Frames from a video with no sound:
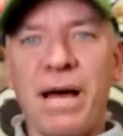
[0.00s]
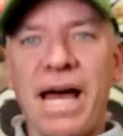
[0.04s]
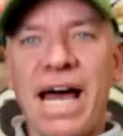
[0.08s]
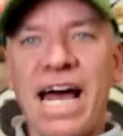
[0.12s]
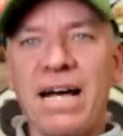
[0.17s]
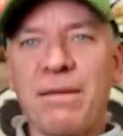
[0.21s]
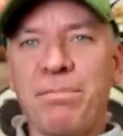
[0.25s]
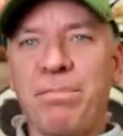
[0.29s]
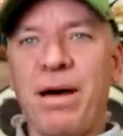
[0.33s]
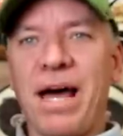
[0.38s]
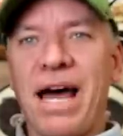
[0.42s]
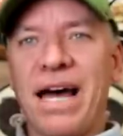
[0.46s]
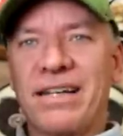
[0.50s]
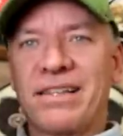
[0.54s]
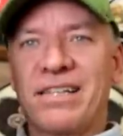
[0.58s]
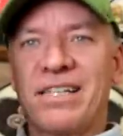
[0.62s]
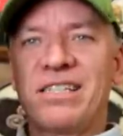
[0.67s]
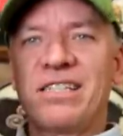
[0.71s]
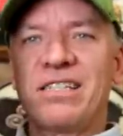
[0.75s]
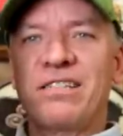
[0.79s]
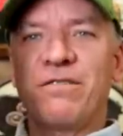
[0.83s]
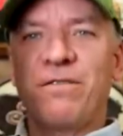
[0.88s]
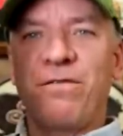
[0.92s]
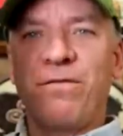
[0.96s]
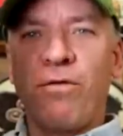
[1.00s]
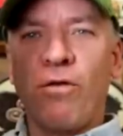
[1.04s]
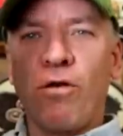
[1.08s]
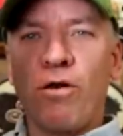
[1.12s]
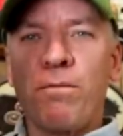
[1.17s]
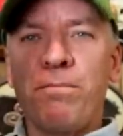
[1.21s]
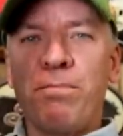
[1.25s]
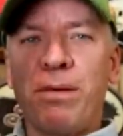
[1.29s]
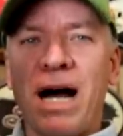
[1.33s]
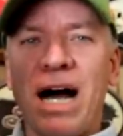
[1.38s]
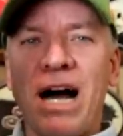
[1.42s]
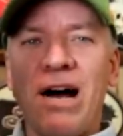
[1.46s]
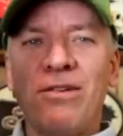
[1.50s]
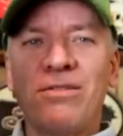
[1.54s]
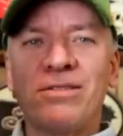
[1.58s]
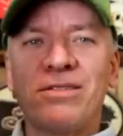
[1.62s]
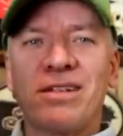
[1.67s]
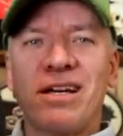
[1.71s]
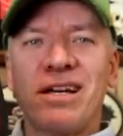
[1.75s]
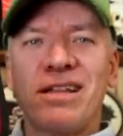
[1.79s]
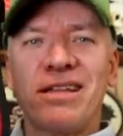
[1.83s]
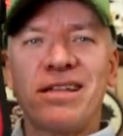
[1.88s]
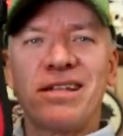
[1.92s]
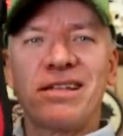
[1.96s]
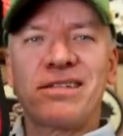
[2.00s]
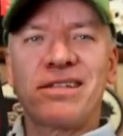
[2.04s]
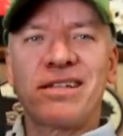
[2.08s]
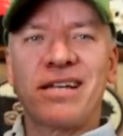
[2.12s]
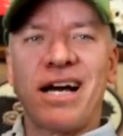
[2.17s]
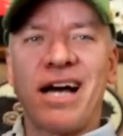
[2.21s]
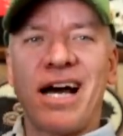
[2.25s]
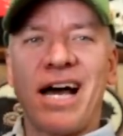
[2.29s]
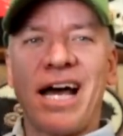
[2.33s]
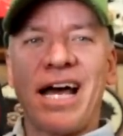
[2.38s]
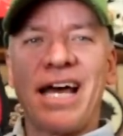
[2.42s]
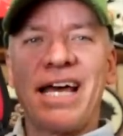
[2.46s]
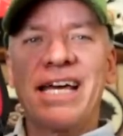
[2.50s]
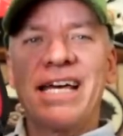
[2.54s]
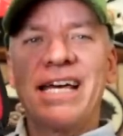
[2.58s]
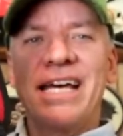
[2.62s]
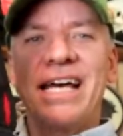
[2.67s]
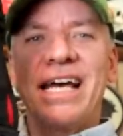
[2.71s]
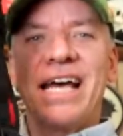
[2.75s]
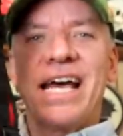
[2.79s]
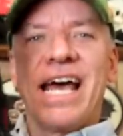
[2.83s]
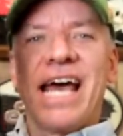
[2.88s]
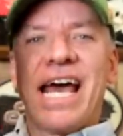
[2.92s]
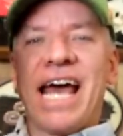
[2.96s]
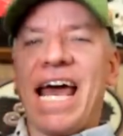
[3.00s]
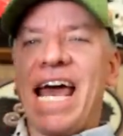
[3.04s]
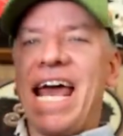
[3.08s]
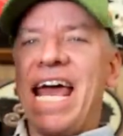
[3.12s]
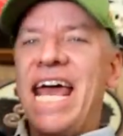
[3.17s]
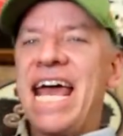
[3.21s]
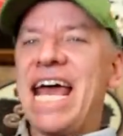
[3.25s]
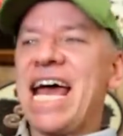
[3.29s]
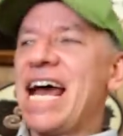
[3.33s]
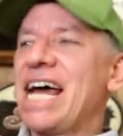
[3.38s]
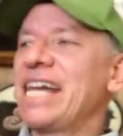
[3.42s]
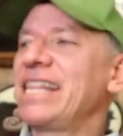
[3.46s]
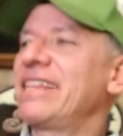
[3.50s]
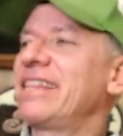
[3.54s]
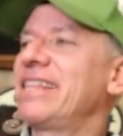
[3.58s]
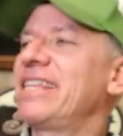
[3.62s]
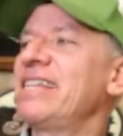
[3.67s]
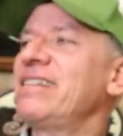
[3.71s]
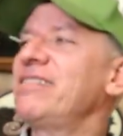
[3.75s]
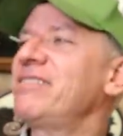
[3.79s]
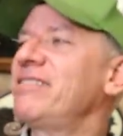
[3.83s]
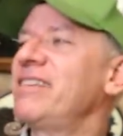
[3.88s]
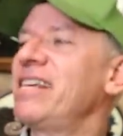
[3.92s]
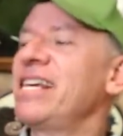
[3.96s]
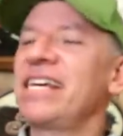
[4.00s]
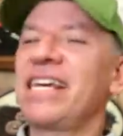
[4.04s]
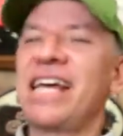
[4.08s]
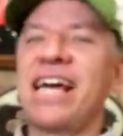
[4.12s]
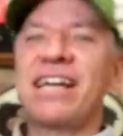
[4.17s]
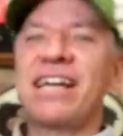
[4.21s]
backpack. This is 4 pounds on this guy, and this thing